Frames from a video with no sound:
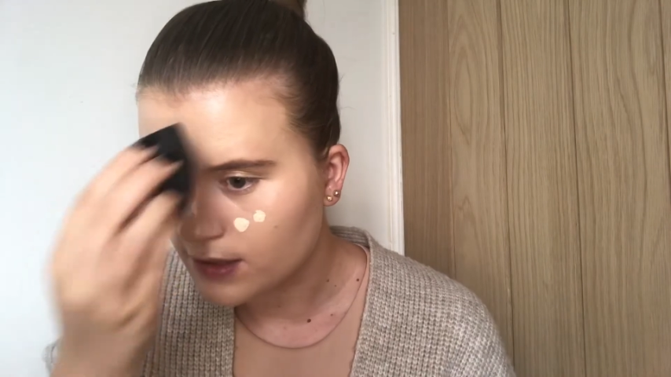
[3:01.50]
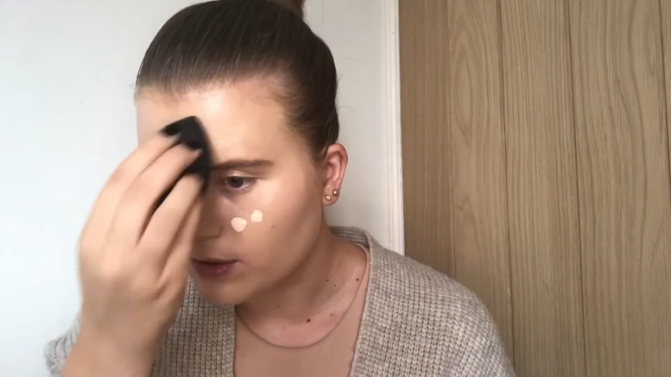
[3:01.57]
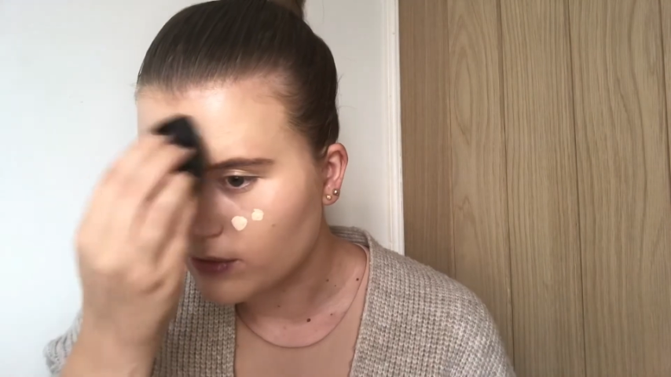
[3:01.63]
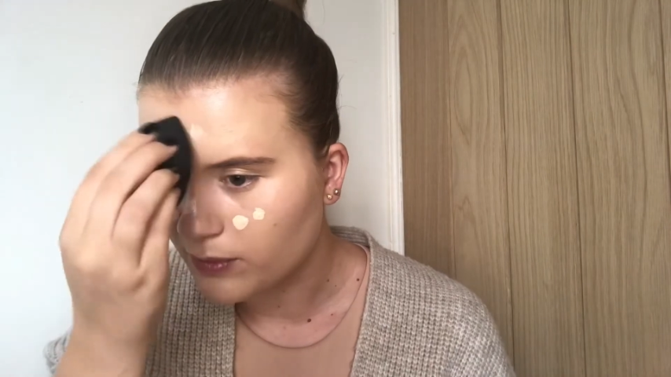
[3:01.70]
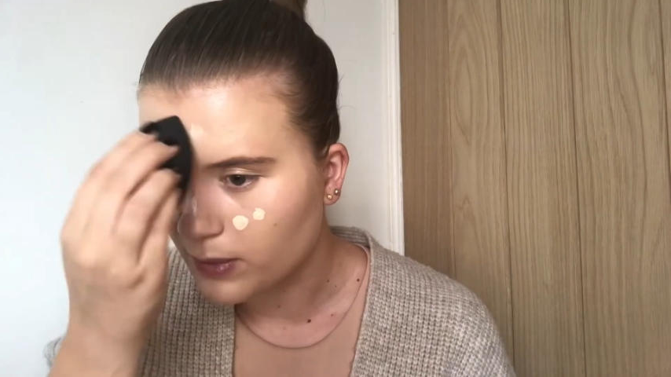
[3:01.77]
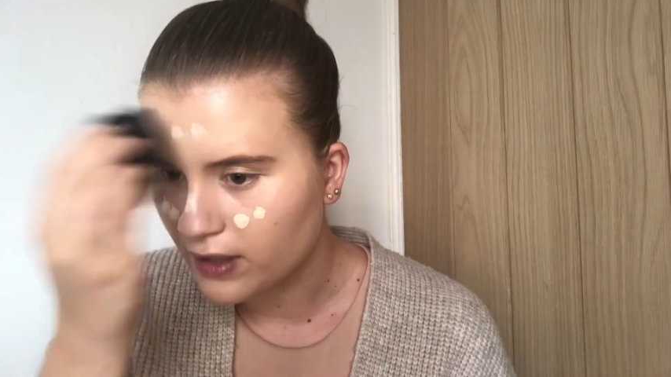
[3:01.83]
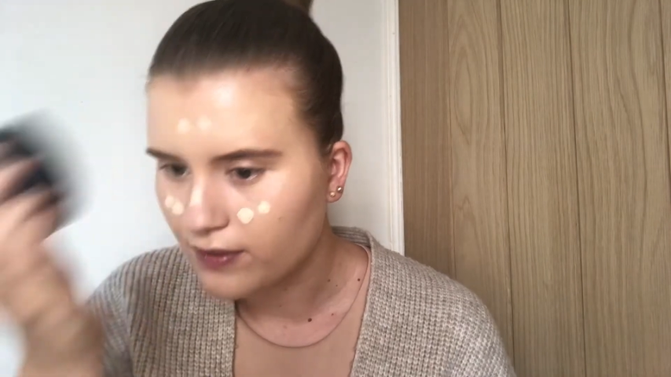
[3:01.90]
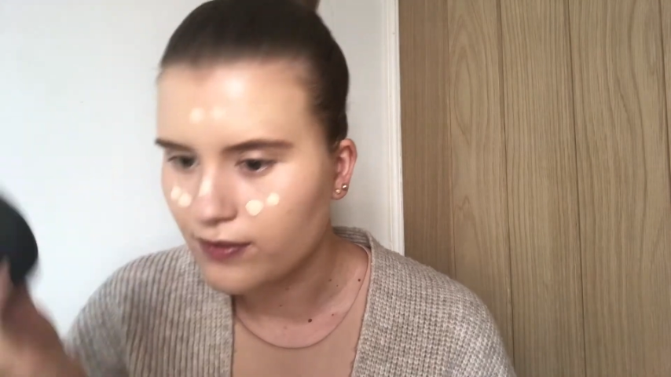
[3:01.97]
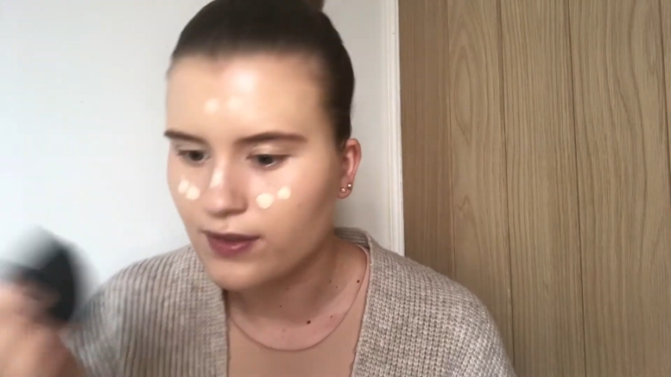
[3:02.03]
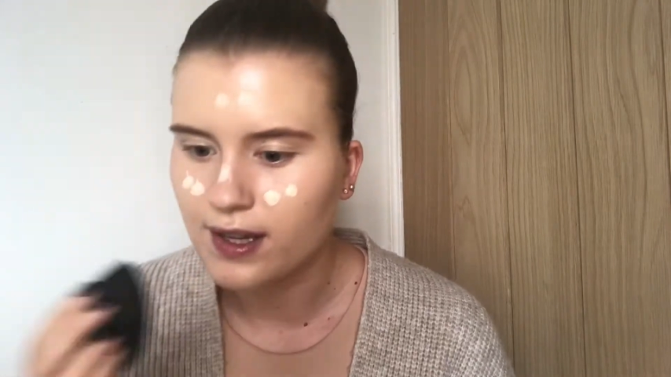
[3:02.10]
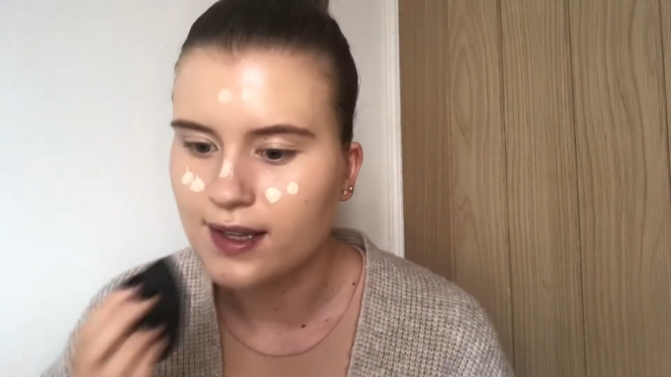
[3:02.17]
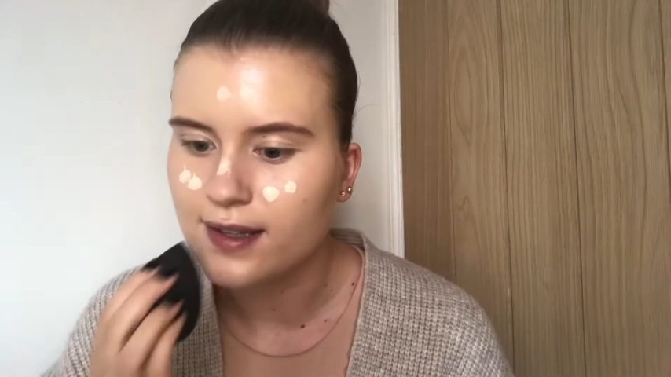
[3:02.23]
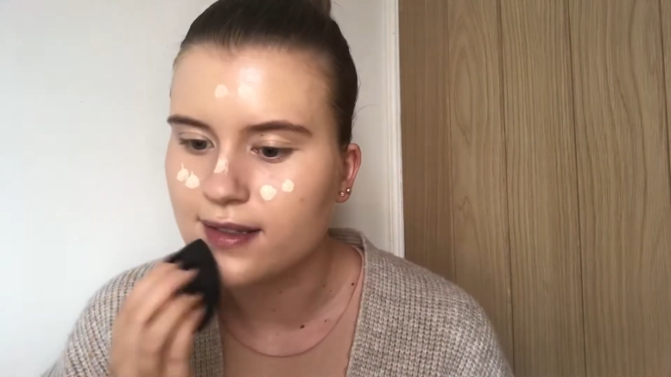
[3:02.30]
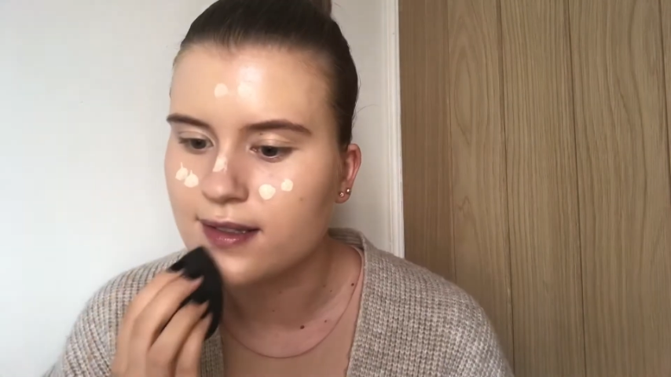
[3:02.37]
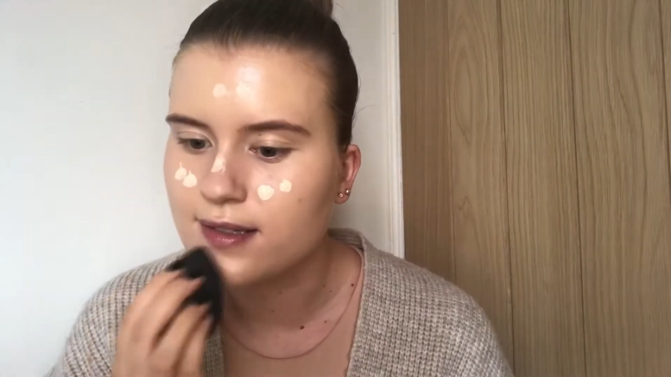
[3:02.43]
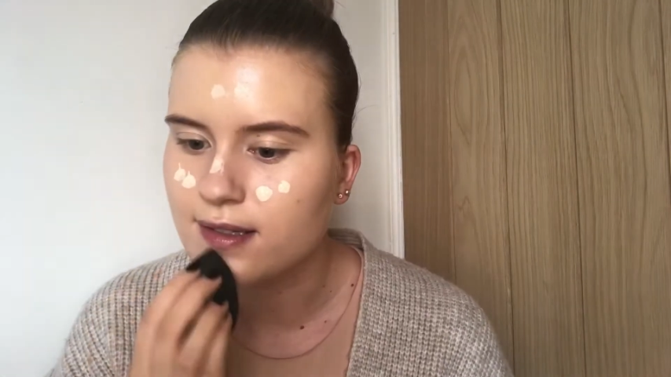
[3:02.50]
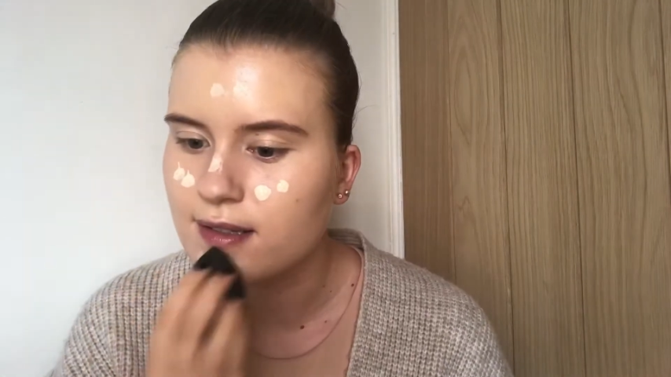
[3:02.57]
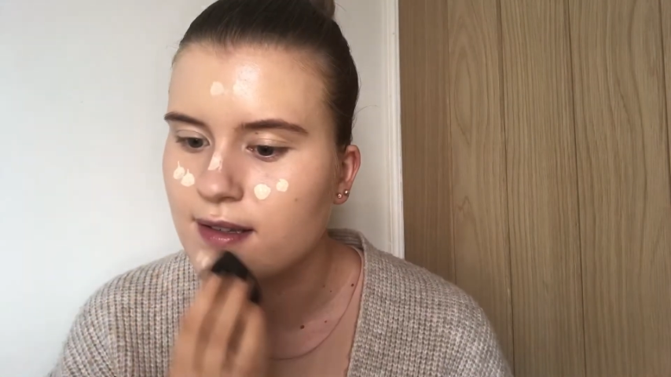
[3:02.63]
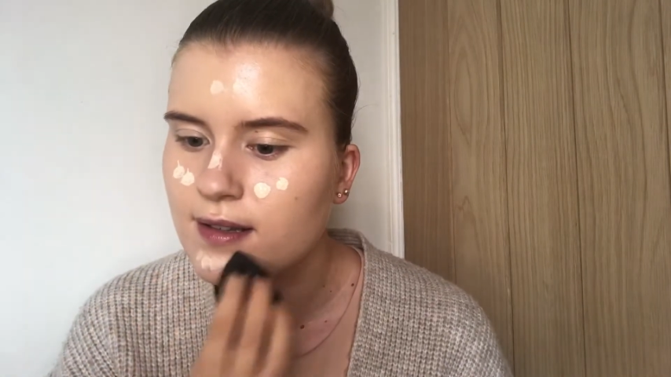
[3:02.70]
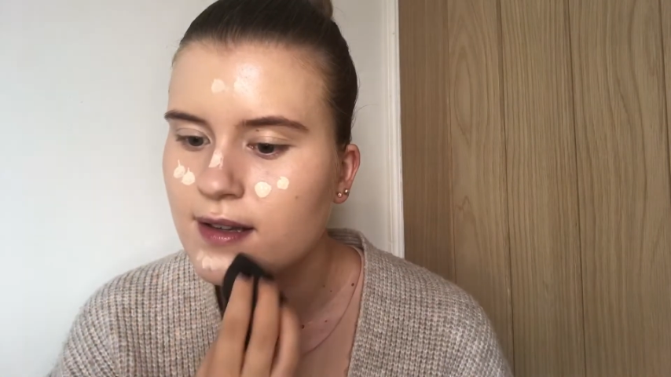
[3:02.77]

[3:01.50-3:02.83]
of my face